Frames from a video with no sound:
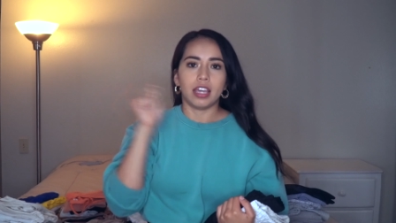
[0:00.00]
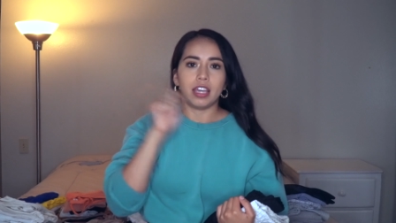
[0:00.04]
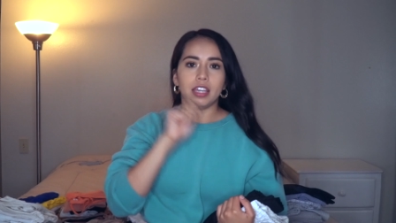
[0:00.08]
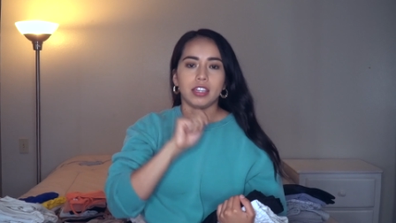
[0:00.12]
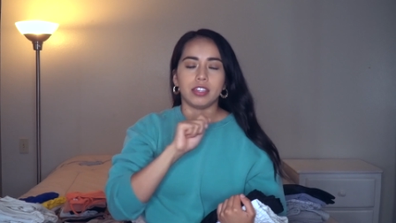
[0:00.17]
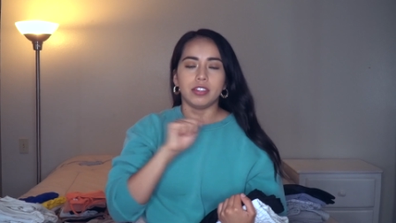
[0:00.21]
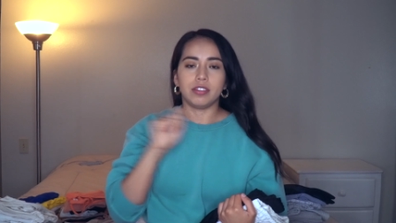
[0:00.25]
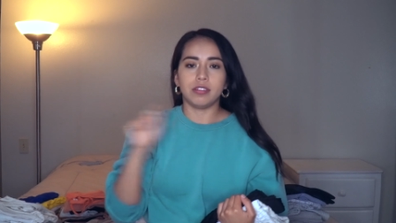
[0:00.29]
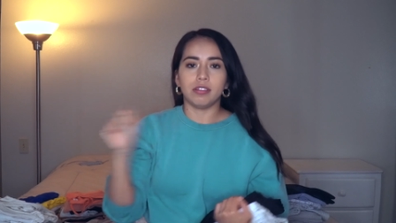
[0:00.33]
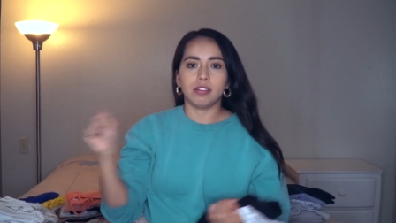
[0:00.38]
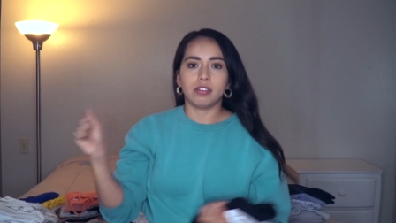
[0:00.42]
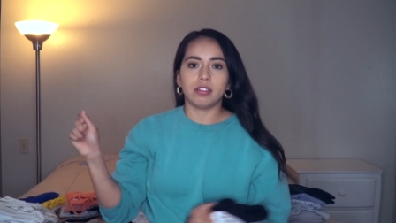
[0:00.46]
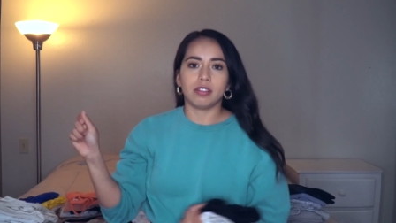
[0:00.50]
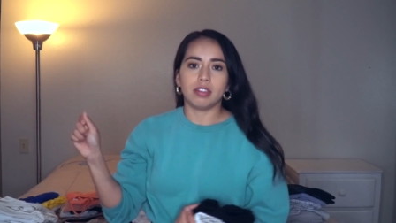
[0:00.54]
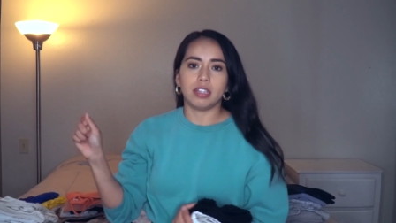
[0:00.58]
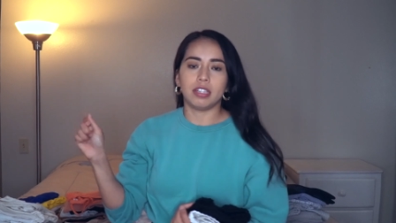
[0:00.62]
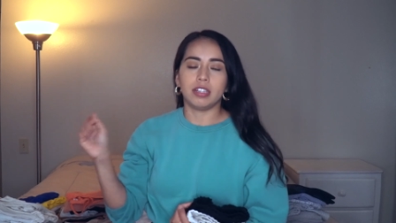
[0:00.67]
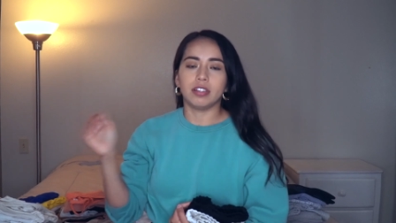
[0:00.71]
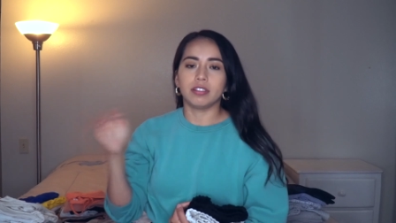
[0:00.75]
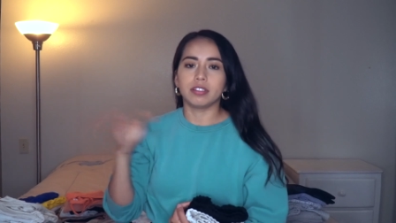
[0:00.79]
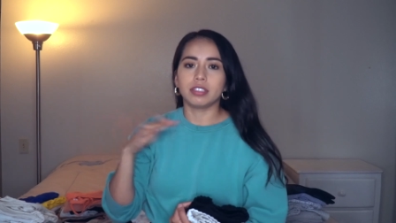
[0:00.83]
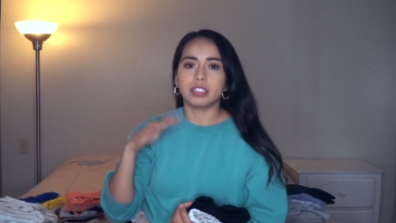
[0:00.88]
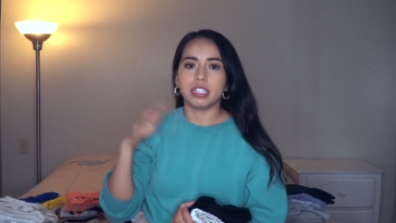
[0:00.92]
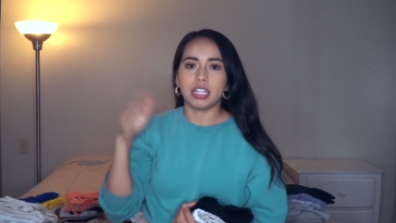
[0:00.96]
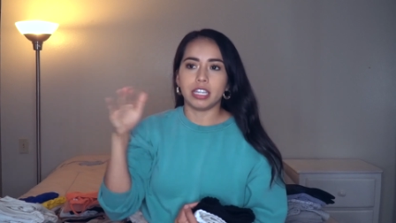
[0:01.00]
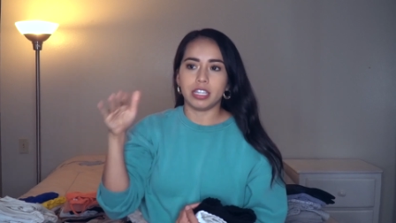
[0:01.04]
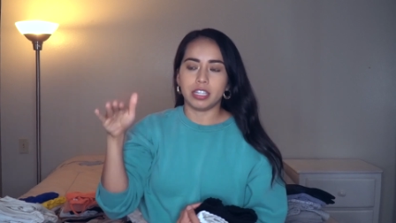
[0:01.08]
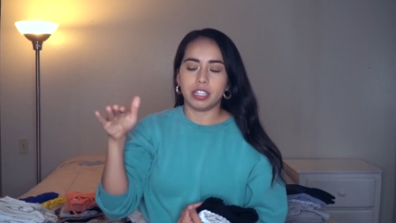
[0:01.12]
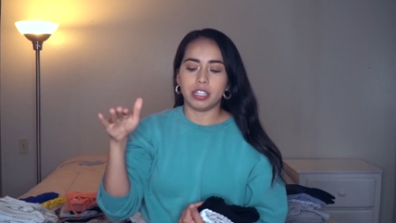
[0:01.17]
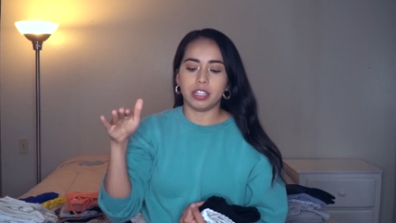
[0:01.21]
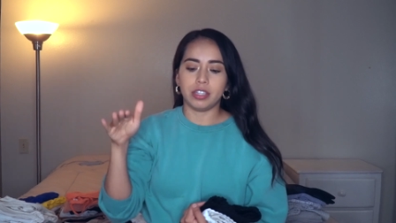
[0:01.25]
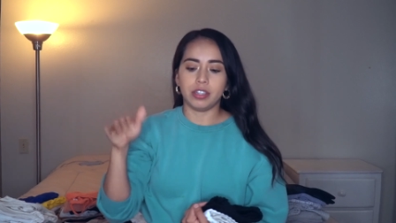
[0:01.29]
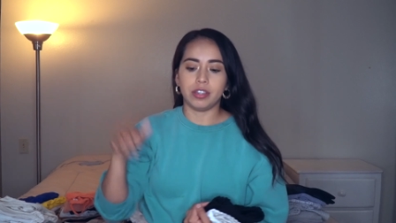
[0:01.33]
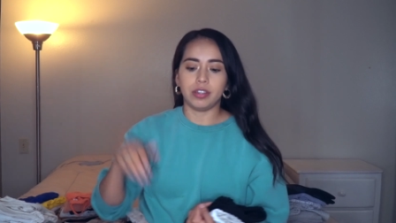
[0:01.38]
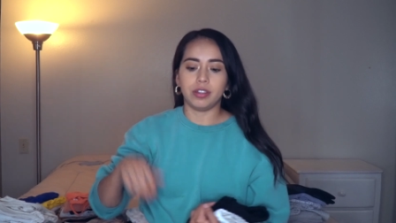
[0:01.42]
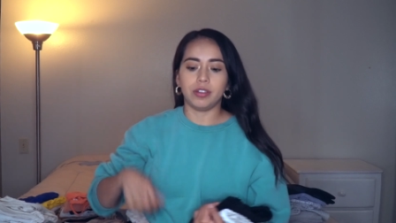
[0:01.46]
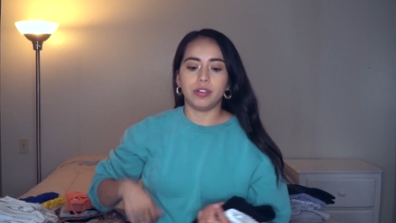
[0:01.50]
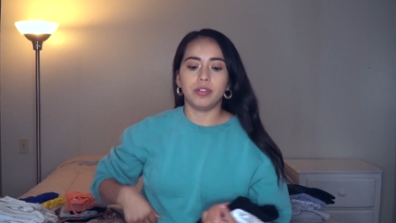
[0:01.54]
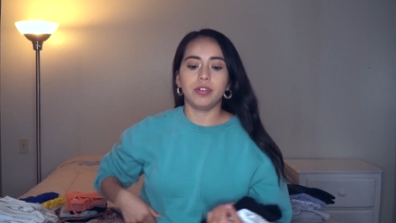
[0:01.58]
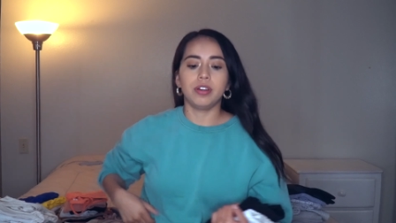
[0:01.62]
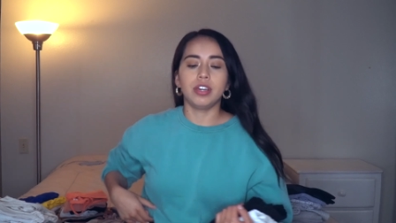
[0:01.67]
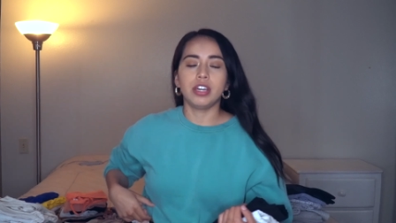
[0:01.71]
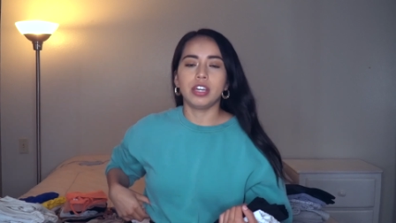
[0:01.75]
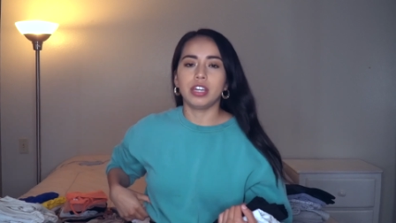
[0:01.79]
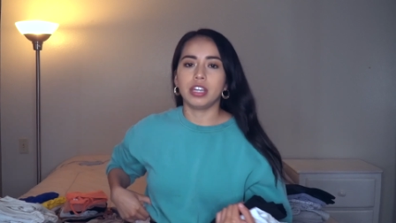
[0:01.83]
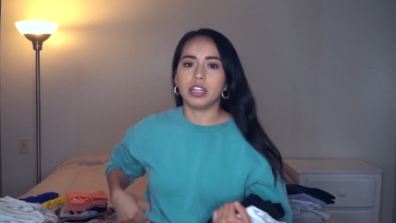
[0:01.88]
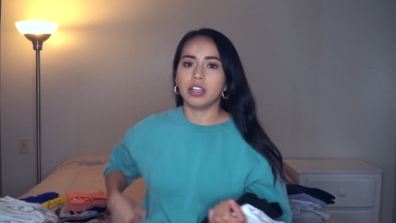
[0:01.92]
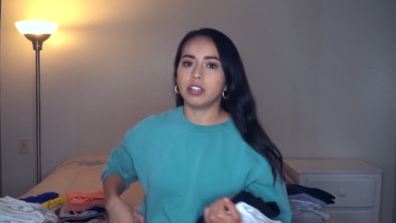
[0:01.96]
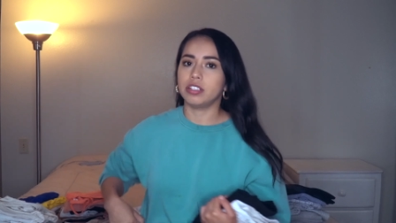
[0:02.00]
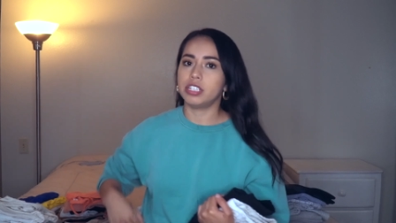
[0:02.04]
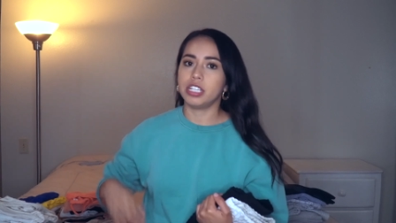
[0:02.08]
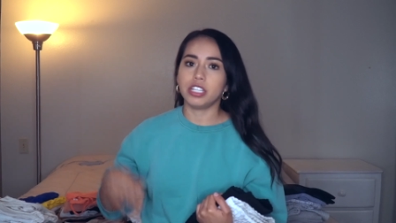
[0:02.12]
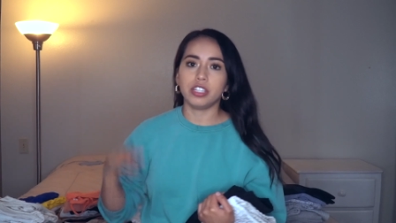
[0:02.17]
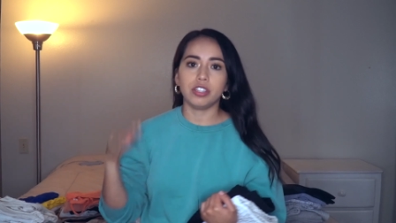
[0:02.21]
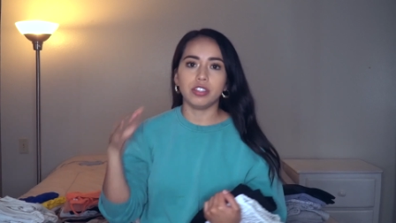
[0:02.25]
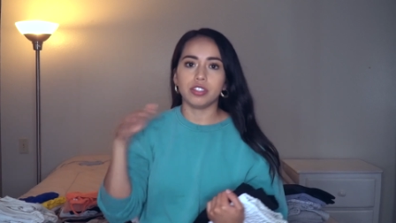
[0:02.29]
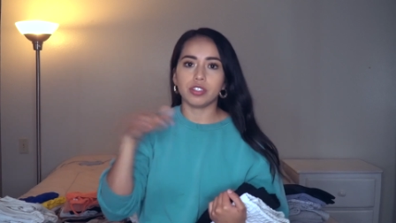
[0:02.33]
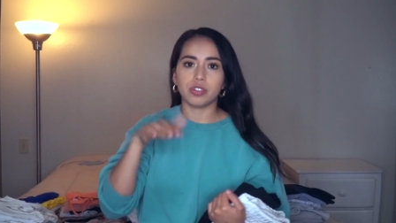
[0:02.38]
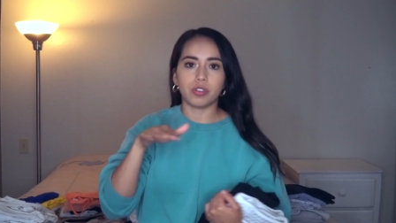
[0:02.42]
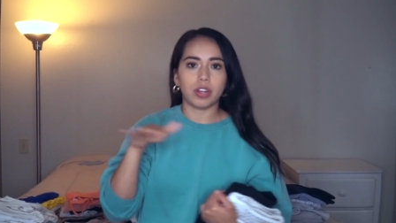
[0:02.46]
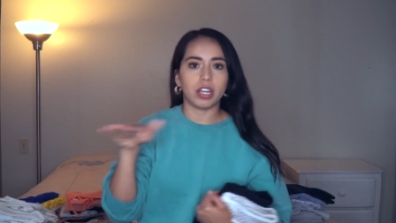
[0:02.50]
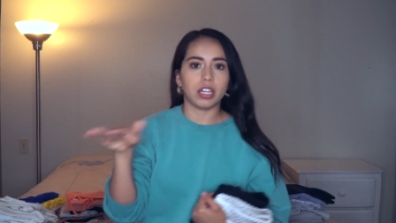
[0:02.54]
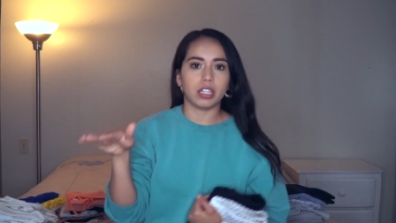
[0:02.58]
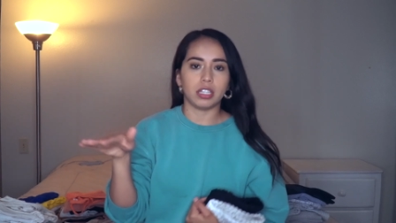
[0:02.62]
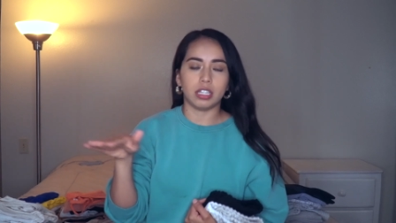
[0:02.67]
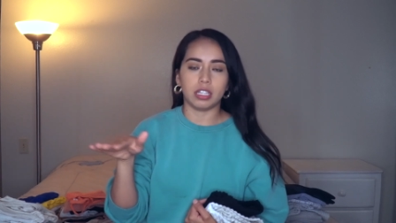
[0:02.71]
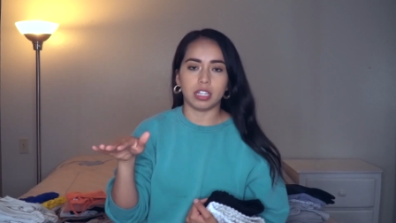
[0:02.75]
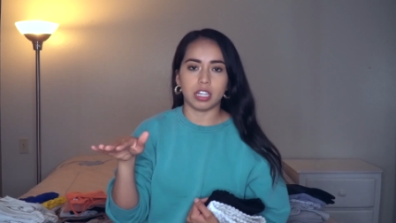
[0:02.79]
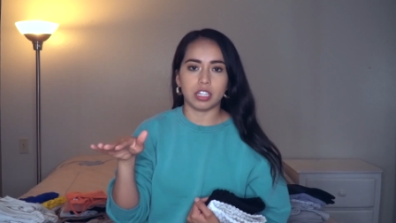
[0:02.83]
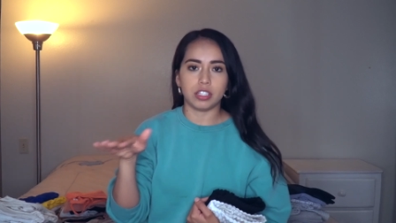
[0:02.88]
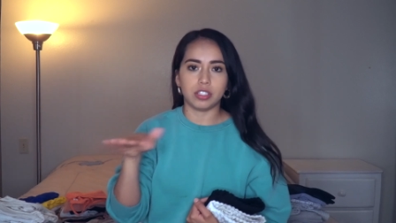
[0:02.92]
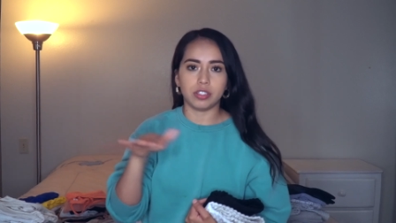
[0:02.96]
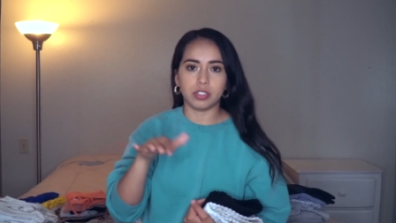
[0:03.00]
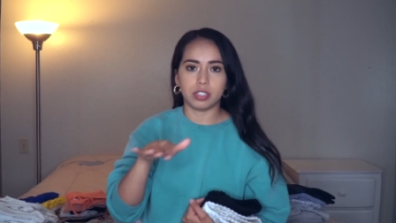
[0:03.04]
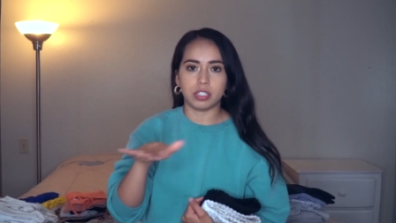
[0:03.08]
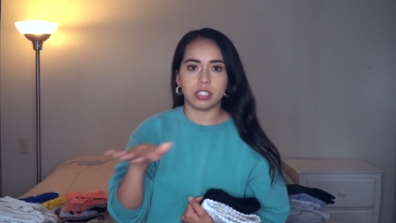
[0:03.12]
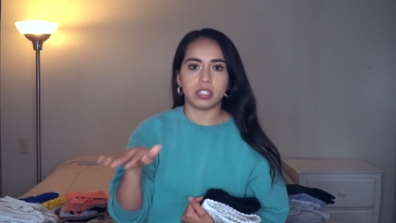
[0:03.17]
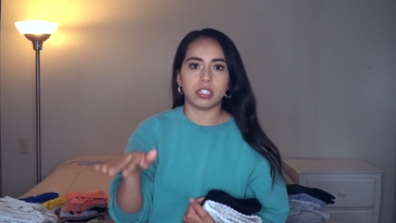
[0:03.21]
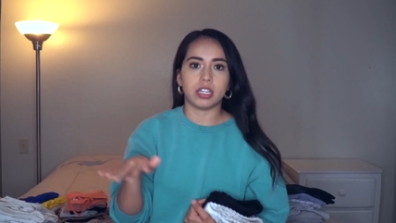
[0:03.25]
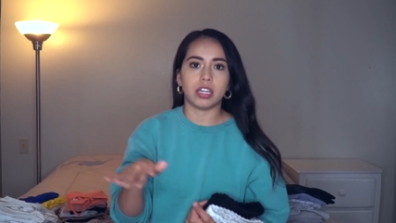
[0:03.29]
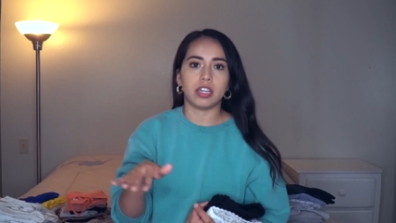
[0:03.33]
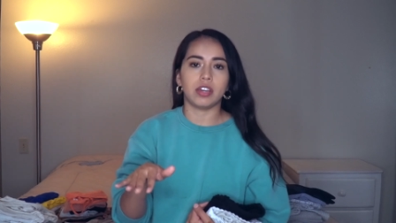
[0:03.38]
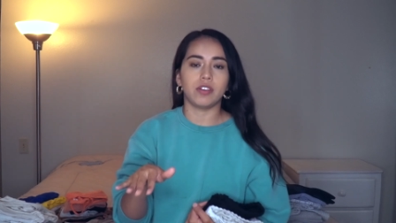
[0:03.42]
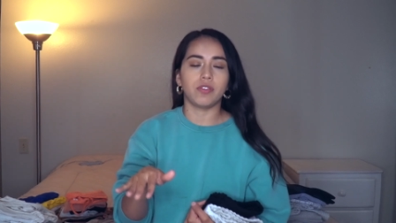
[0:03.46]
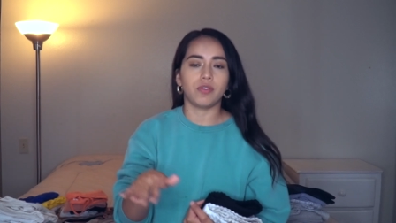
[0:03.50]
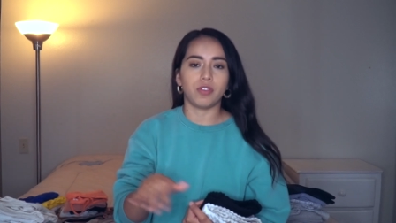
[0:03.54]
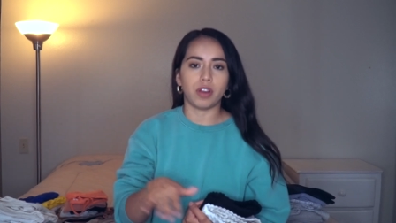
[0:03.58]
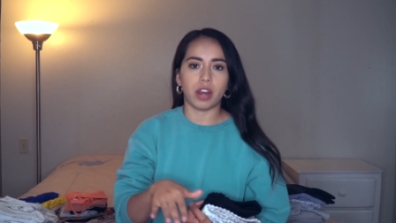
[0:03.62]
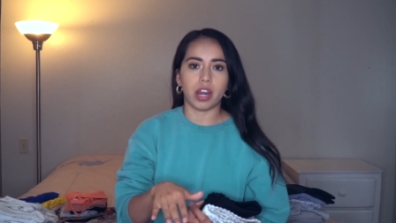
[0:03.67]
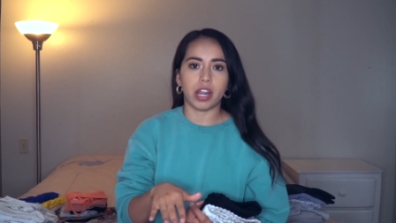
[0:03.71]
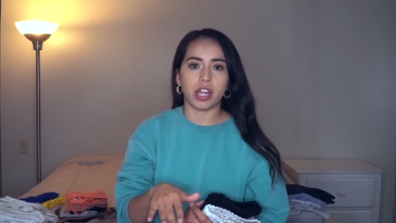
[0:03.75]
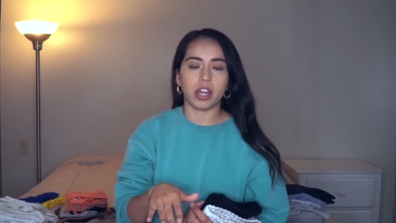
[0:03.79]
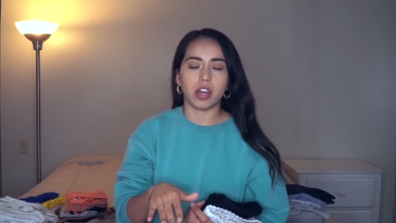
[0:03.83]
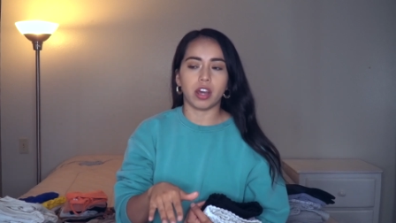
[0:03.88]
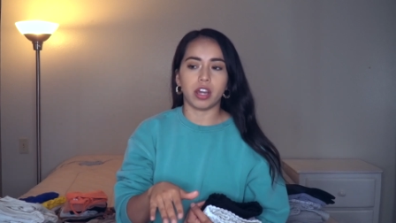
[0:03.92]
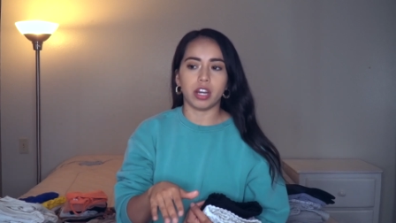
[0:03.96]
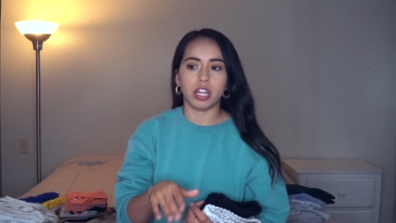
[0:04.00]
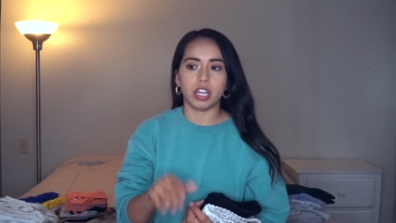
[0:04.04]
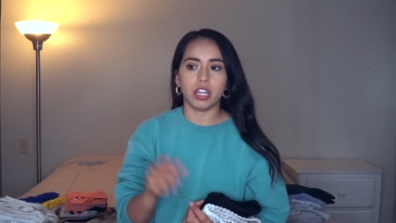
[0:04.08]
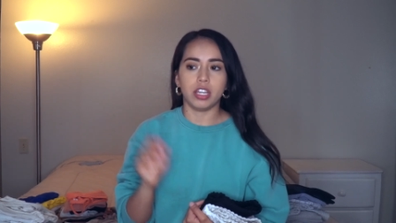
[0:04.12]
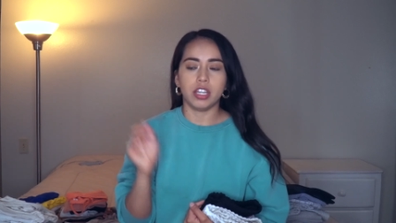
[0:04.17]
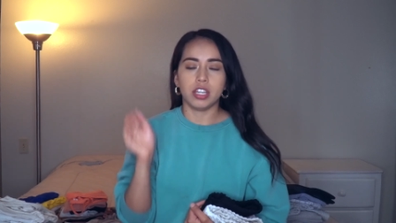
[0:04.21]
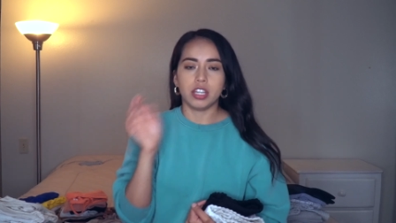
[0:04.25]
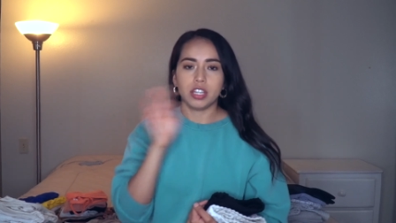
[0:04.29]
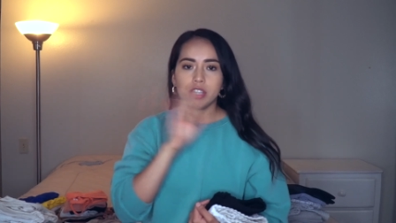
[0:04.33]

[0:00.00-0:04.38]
and you and it'll take you, it'll take you directly like to the site of where I got it.